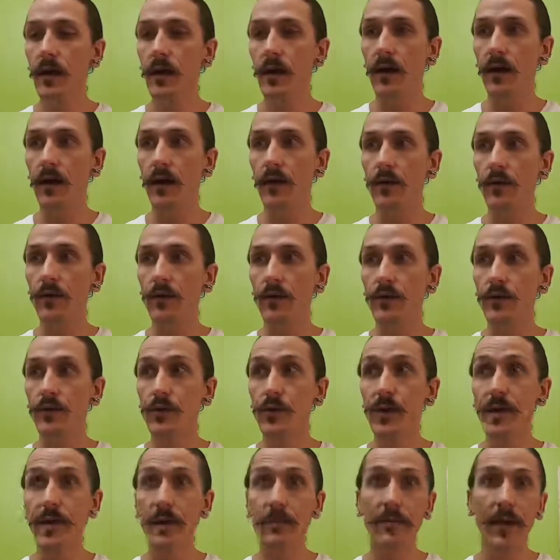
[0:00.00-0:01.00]
was treating
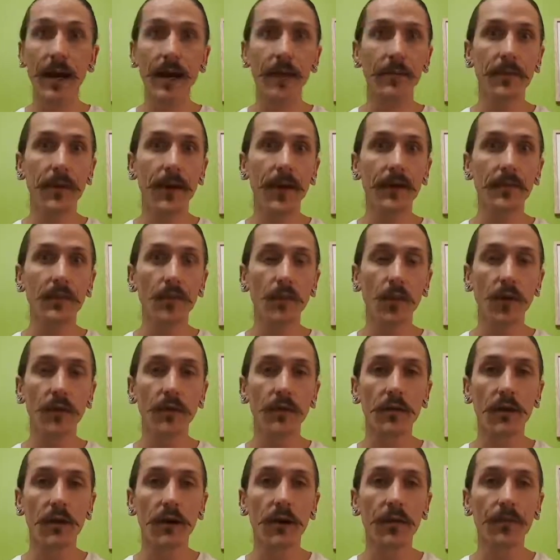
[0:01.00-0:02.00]
back pain, the one that I
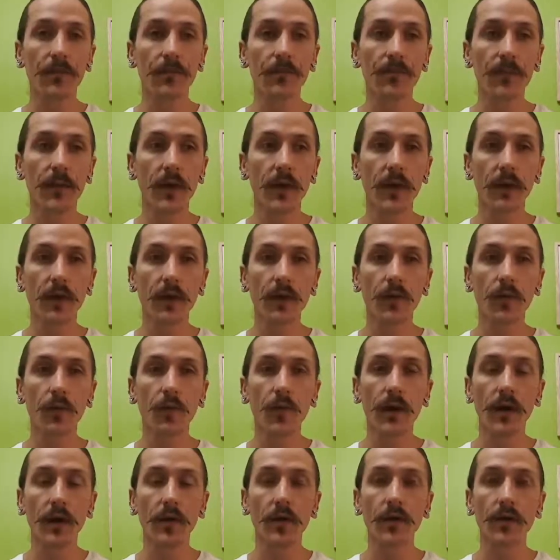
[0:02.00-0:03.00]
went
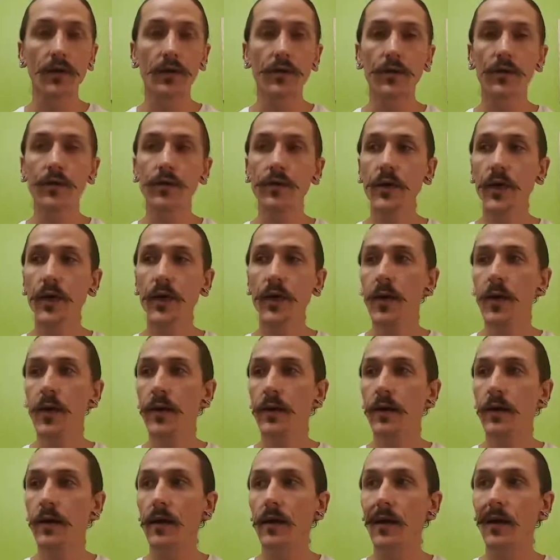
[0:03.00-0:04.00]
along to,
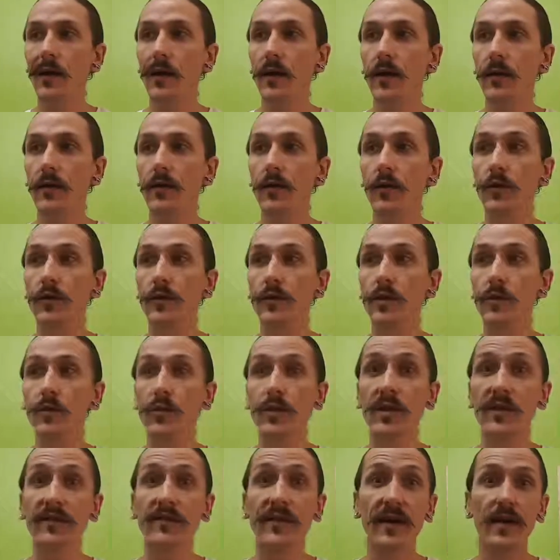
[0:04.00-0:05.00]
learned some really
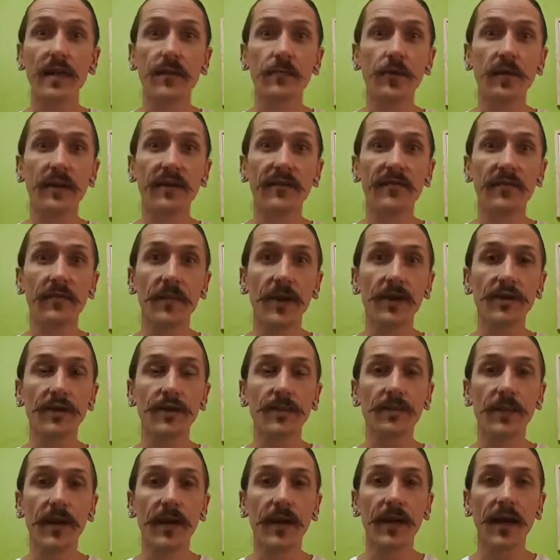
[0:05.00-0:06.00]
valuable information and
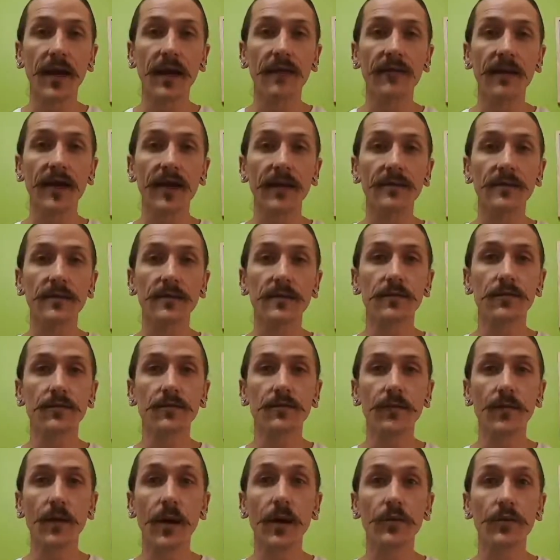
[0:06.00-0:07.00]
have had some great
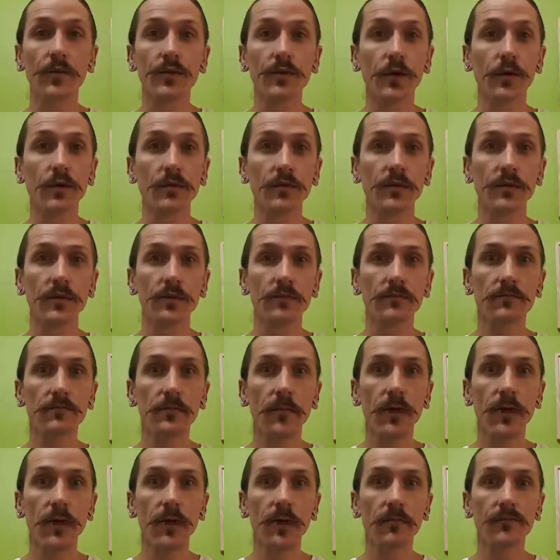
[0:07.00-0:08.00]
results
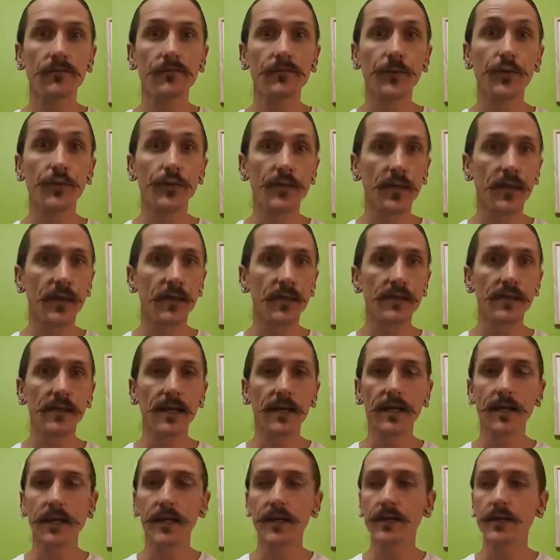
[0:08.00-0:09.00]
using his techniques.
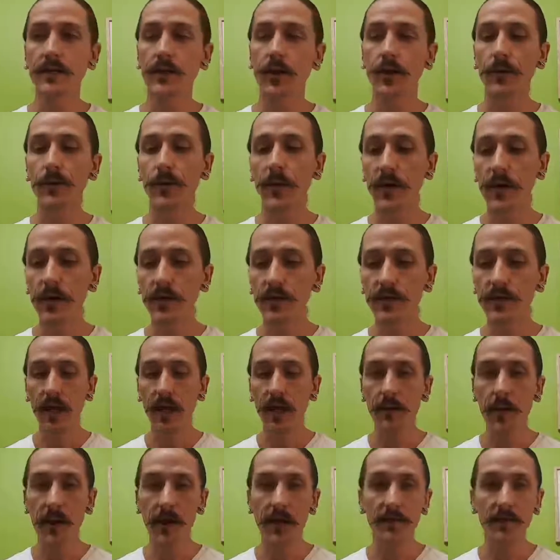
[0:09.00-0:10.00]
So check him
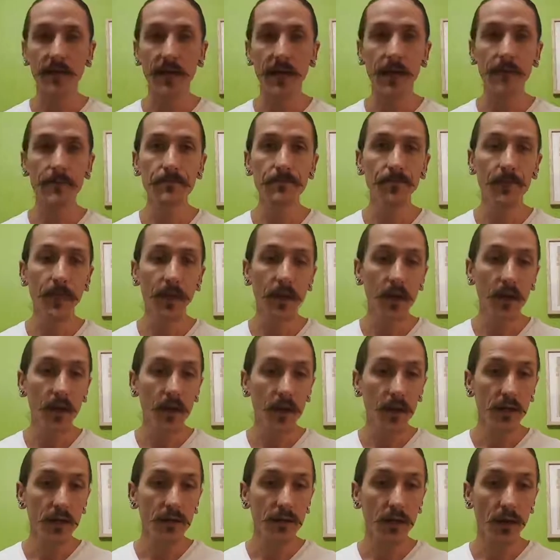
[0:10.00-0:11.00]
you can.
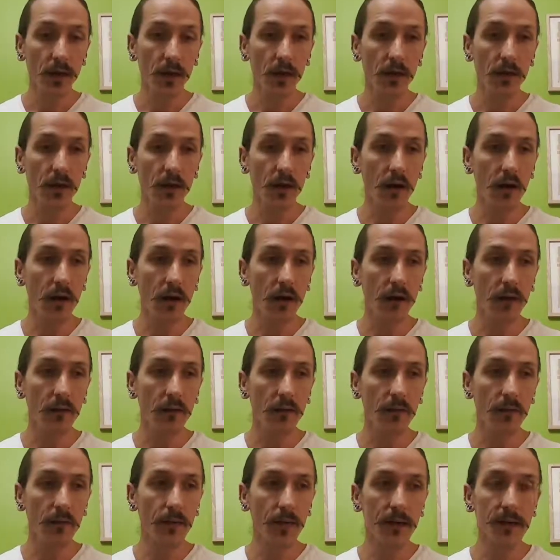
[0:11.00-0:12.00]
So
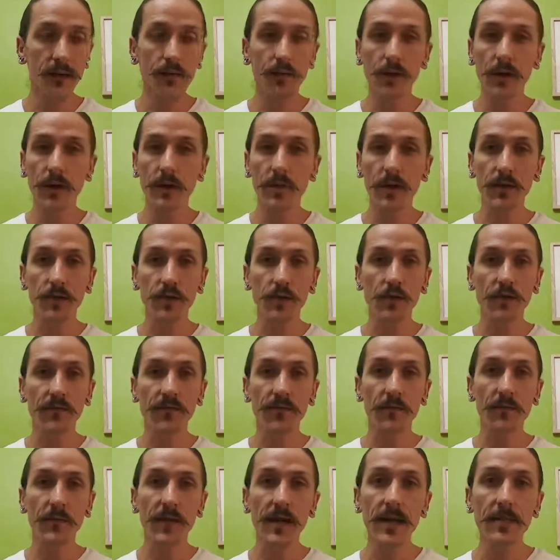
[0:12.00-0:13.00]
that's pretty much all from
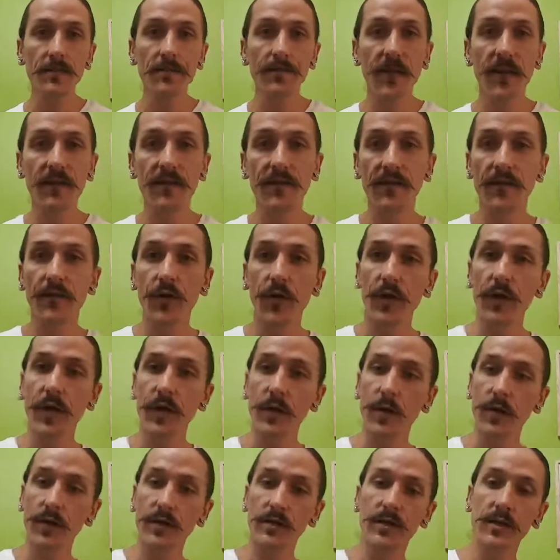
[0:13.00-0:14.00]
me. If you've got any
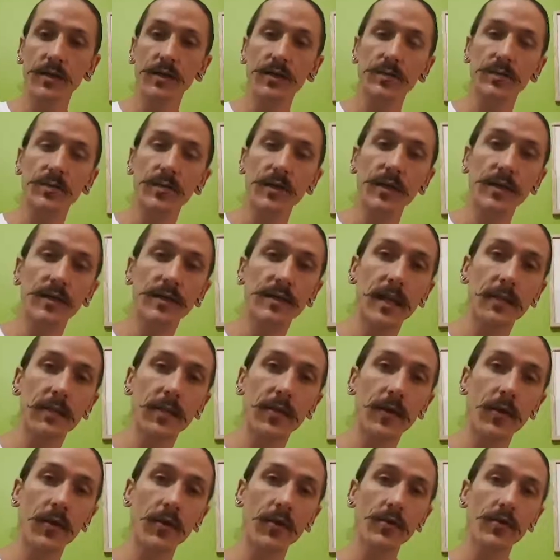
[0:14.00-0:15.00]
questions, please let me
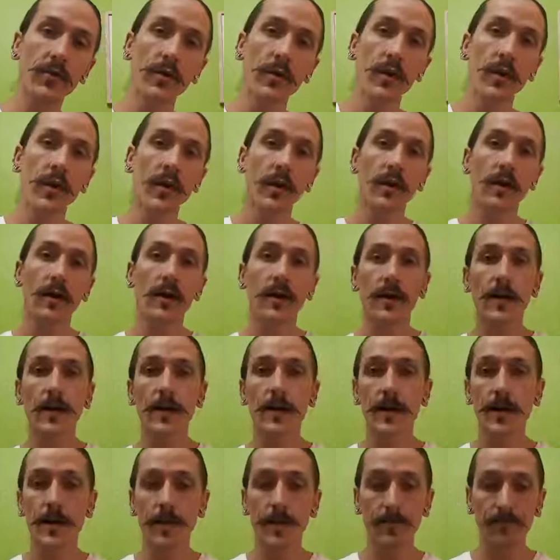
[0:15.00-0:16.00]
know.
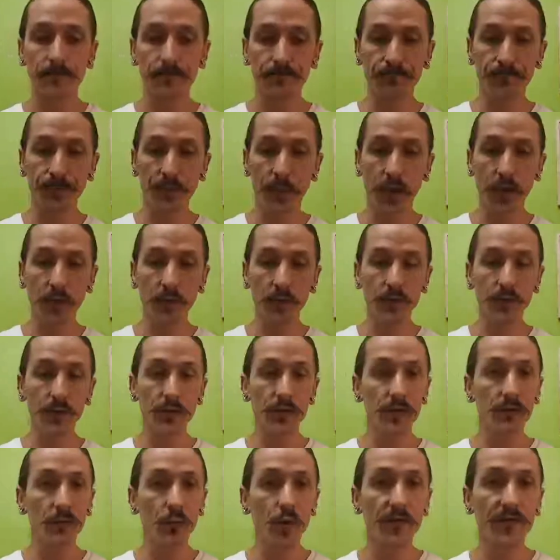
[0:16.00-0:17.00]
I'll do some more
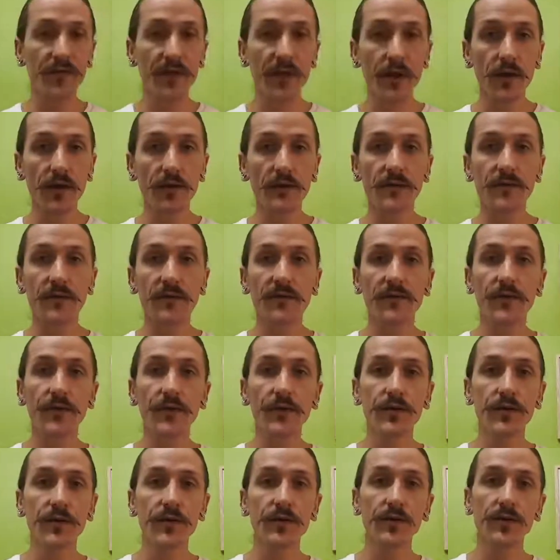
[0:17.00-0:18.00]
videos in the future
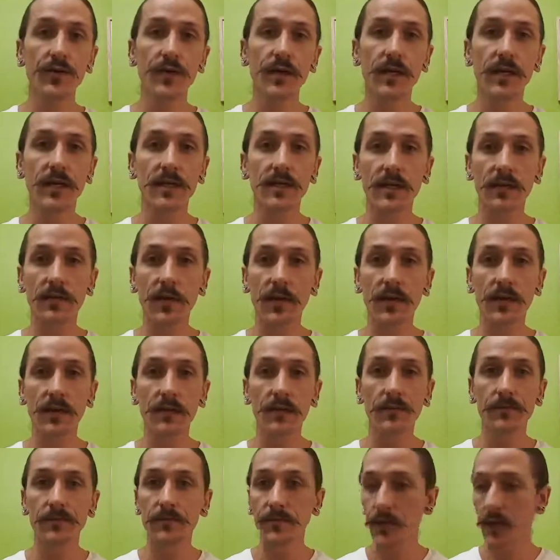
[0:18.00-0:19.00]
treating some other
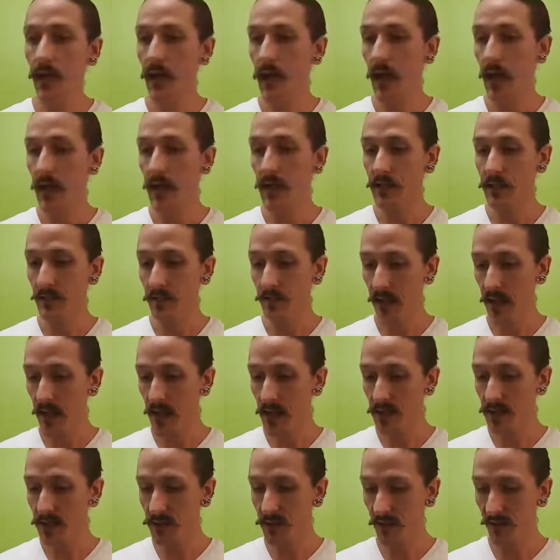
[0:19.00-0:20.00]
aches and pains.
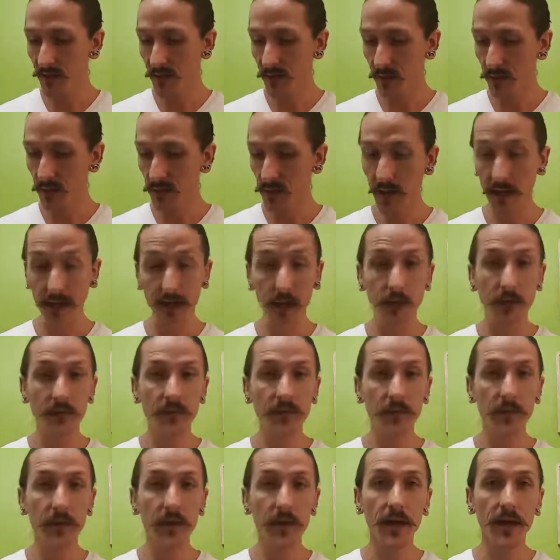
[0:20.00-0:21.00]
I've got plenty of them that I
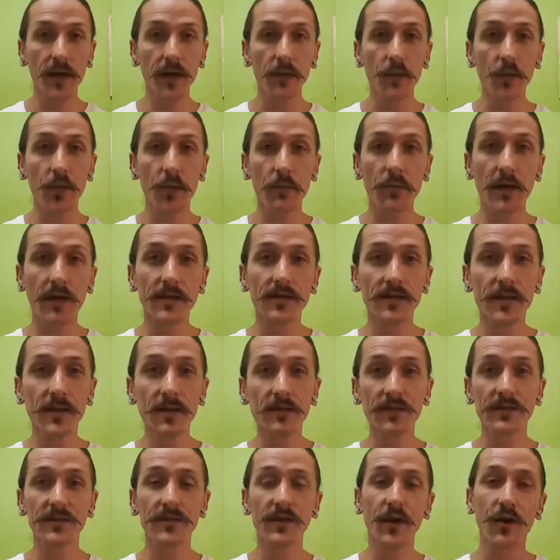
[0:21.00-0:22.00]
can do on myself.
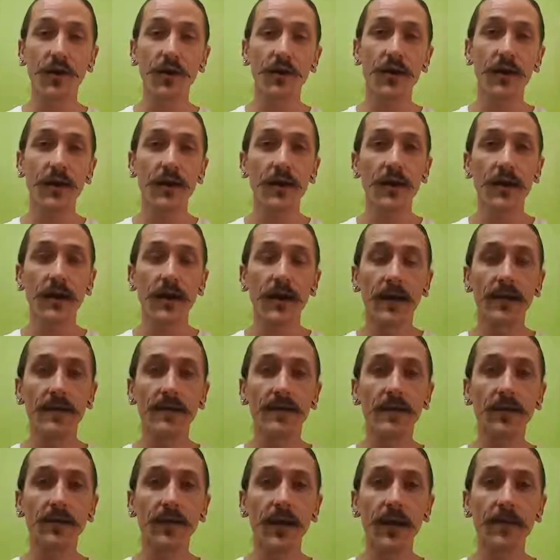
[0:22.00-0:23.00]
So until
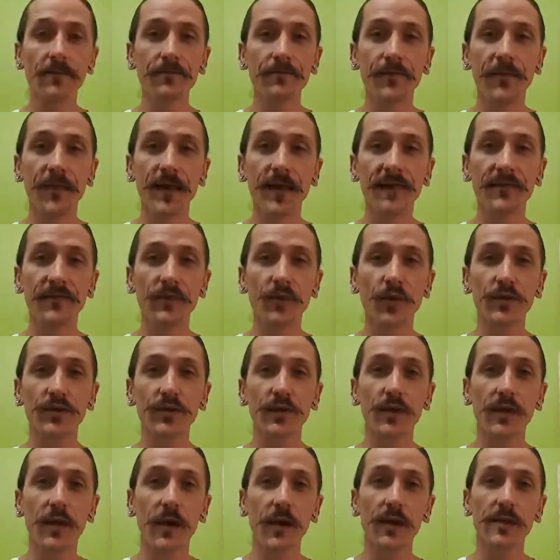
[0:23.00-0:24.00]
then, thanks for watching,
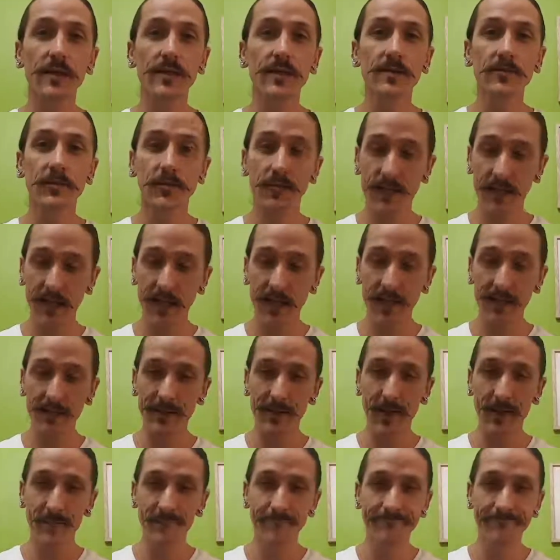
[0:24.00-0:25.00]
guys. See you next time.